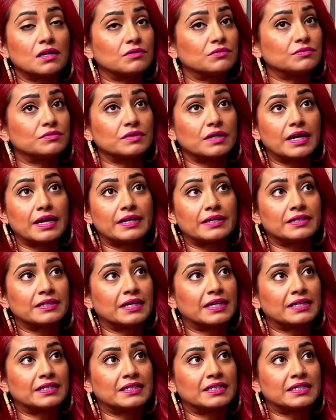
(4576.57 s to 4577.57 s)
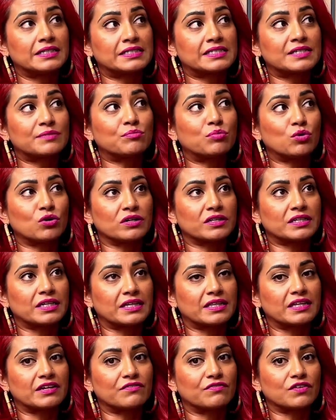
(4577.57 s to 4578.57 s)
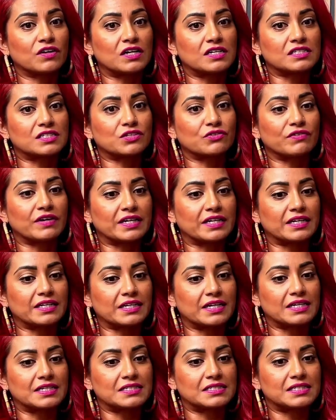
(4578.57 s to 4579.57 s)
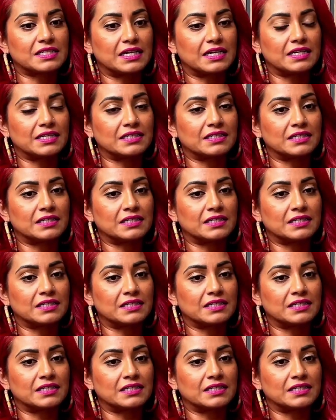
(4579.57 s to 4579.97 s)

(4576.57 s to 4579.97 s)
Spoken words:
And it's important, I think, for us to recognize that